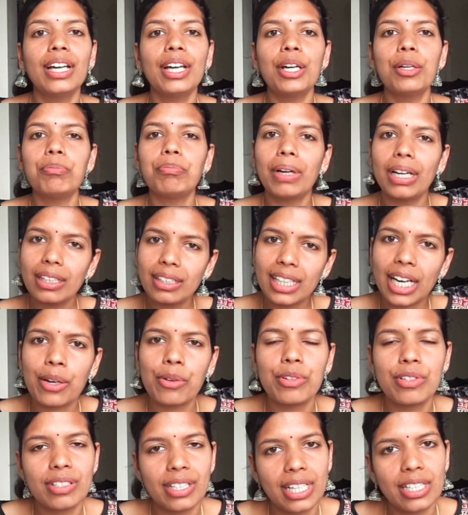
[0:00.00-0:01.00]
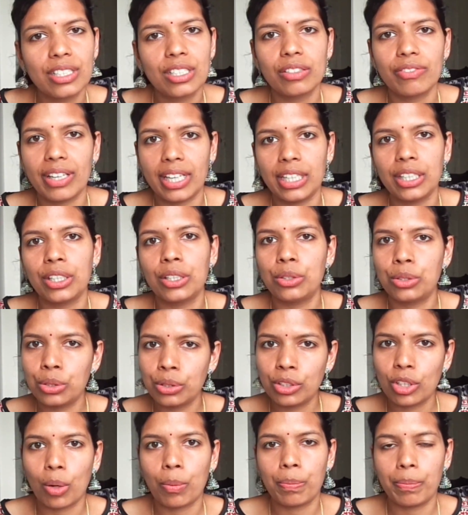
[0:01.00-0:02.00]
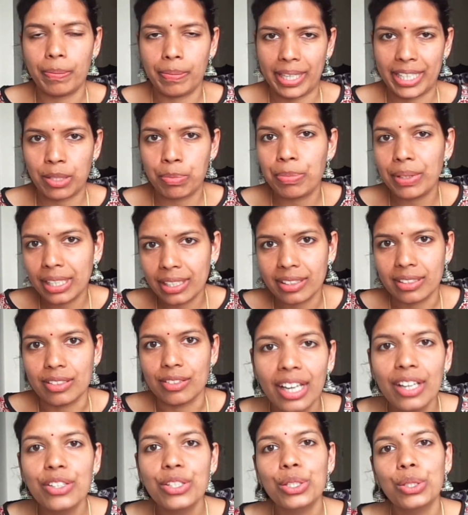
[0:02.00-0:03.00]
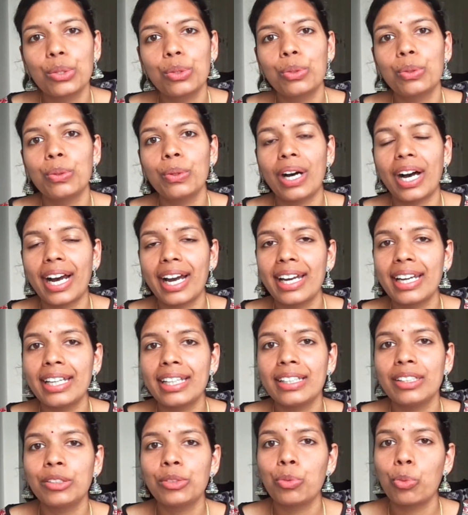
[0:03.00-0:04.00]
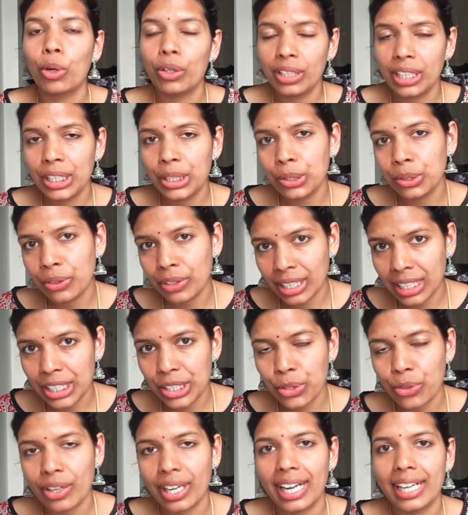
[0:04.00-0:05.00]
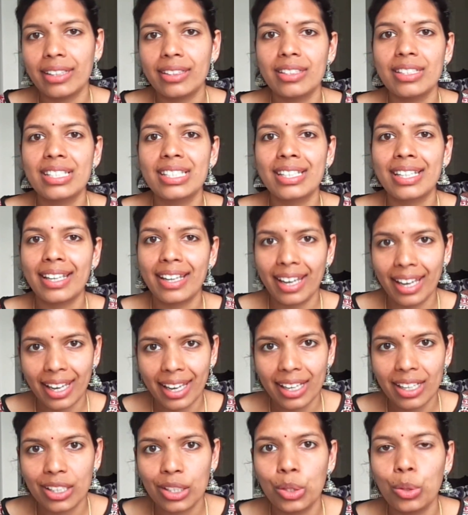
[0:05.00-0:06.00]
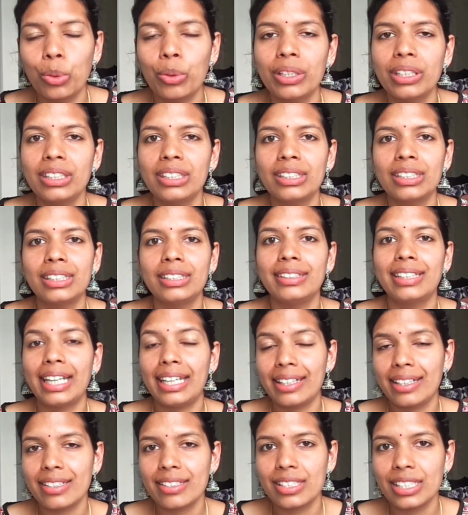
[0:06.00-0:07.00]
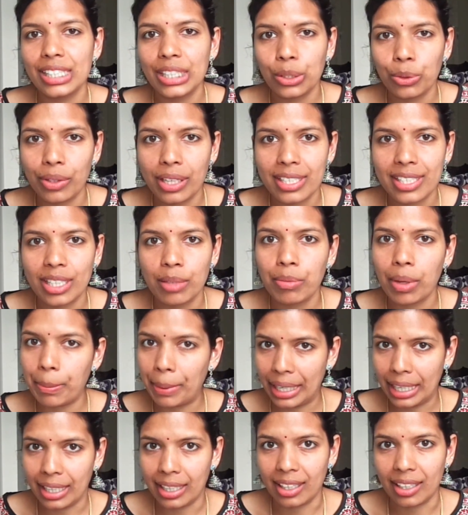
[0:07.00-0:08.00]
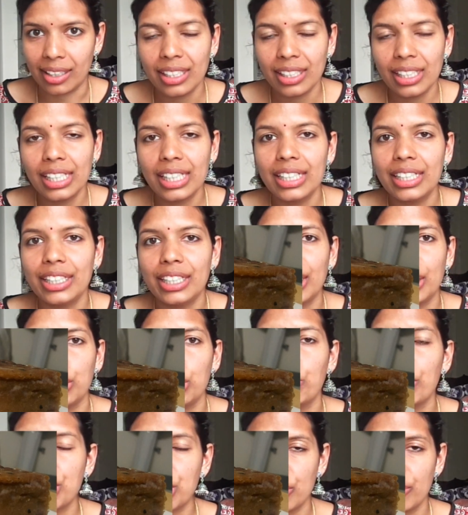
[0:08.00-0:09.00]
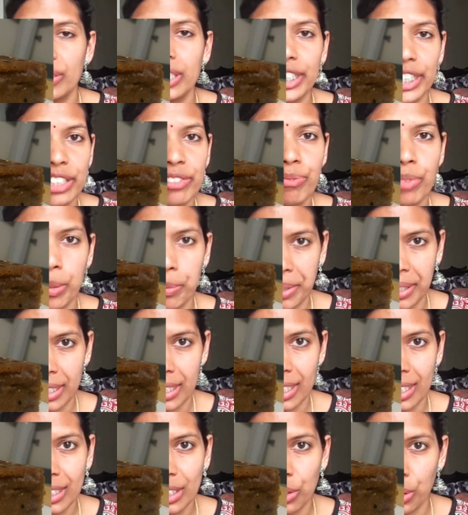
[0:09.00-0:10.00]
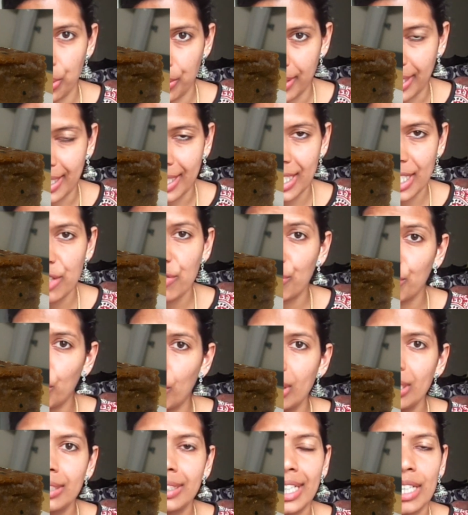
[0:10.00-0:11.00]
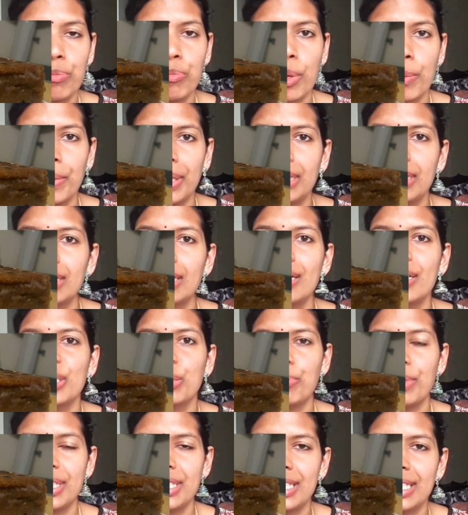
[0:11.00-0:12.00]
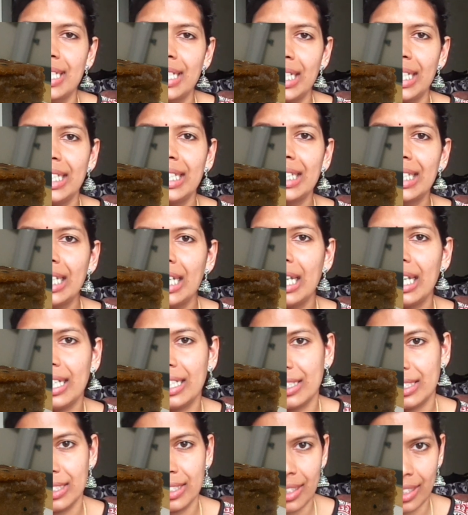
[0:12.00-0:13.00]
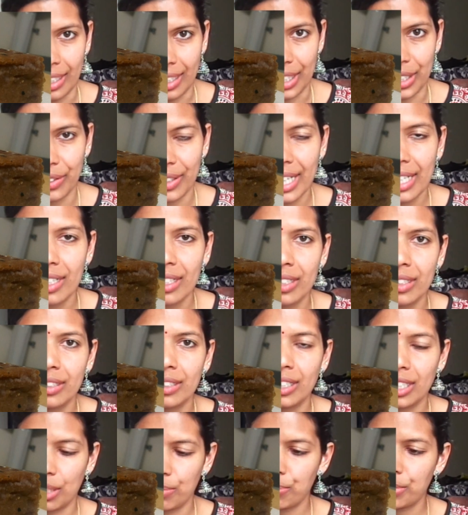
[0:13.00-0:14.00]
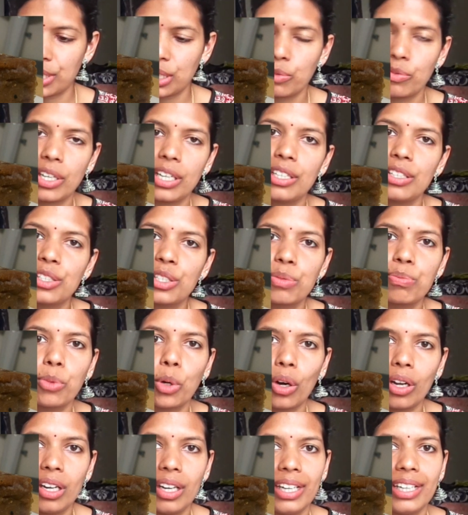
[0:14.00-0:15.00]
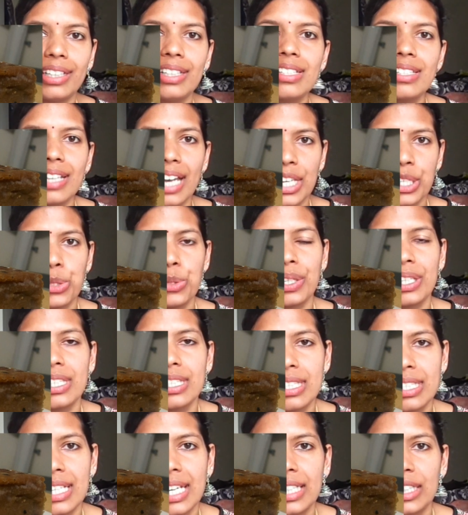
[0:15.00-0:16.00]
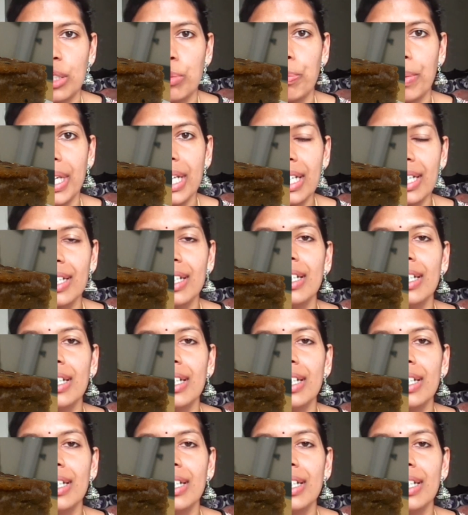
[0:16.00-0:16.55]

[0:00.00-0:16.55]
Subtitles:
But I would say it's a very good experience. So I wanted to really try this cake, Goan delicacy known as the bebinca. Now you must have heard of bebinca already. If not, then bebinca is basically a layered cake, right? It comes in very small layers, as you can see in the pic.